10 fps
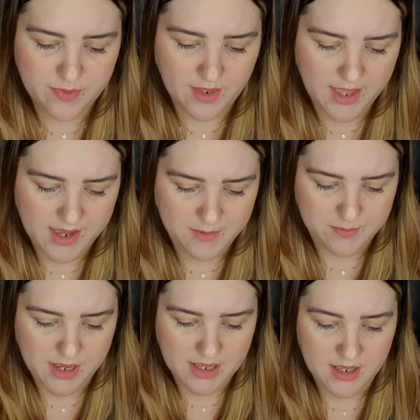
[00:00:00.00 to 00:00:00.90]

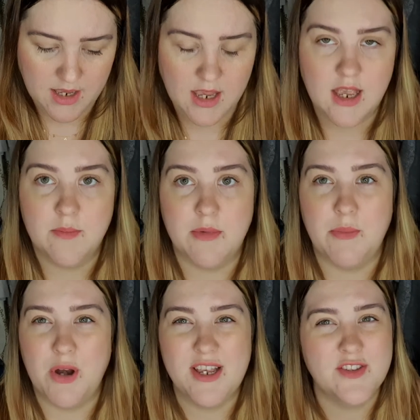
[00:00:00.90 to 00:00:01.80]
My
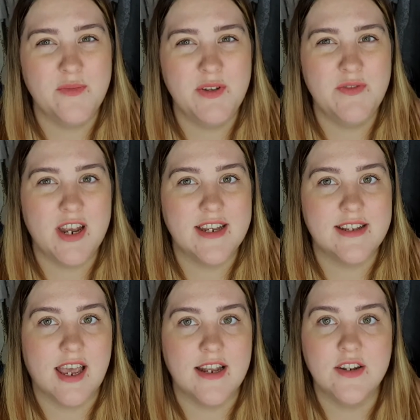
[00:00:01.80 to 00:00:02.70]
breasts have been very
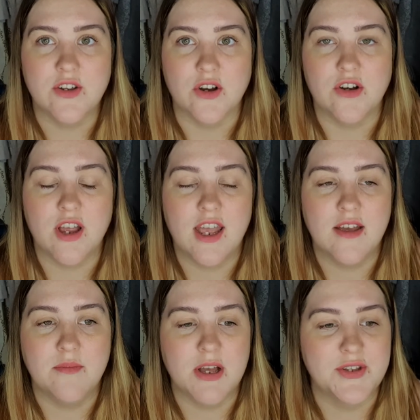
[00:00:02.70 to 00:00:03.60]
tender.
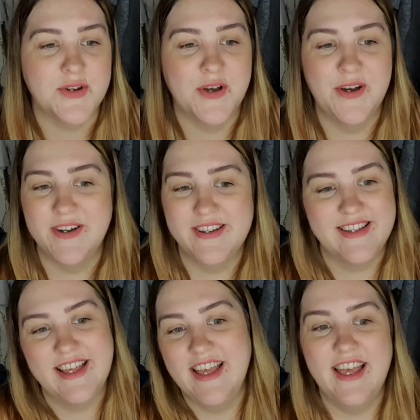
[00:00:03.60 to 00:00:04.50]
I don't know
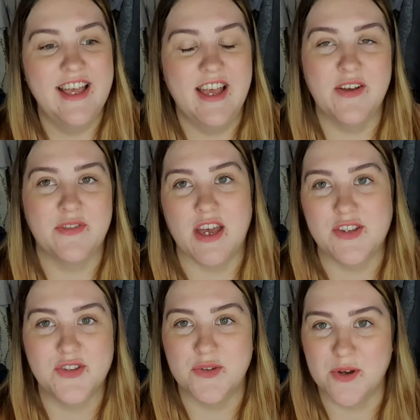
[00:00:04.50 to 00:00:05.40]
if
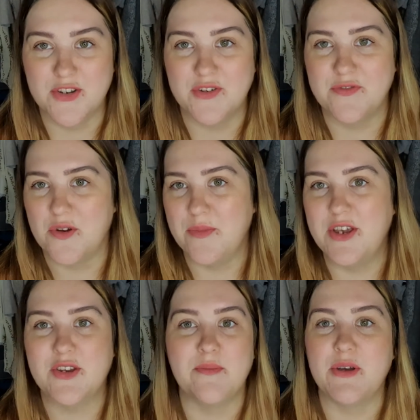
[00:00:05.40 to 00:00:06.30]
that's too much
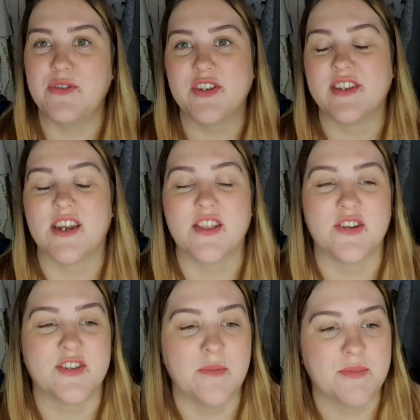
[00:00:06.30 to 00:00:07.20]
information, but it was just another
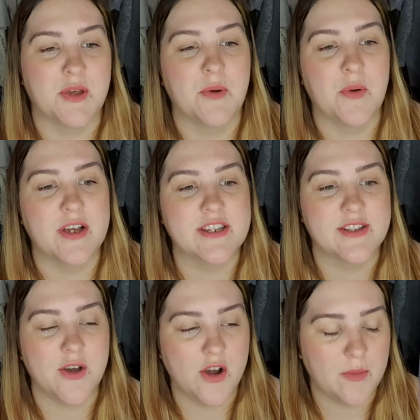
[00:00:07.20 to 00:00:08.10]
symptom I wanted to
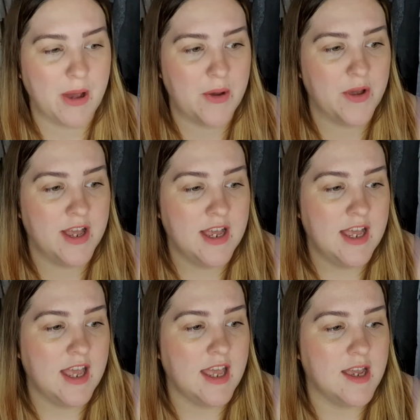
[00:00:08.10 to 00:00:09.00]
talk about.
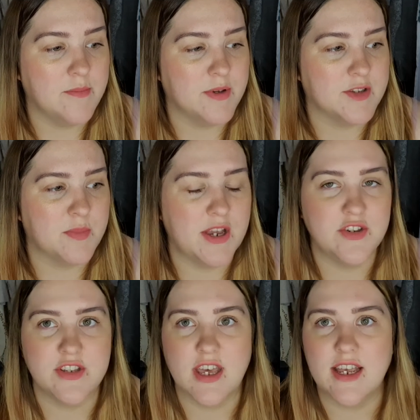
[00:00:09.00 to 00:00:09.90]

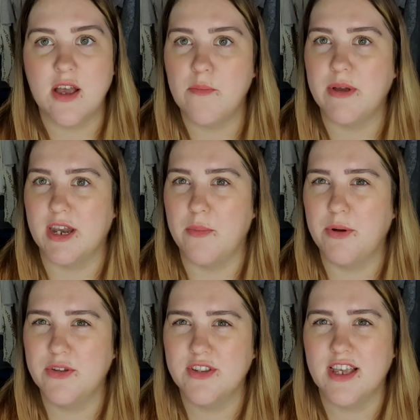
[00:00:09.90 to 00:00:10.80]
Especially like my
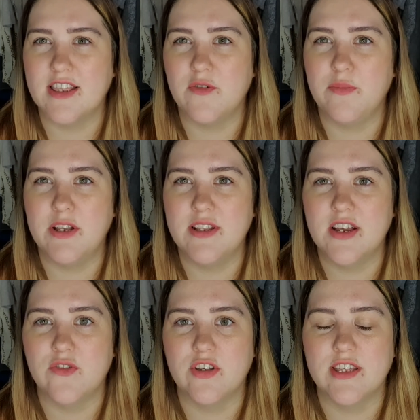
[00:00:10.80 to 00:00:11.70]
nipples, like they've been
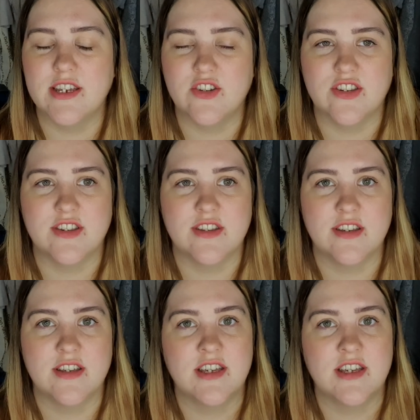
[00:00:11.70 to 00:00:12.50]
like really just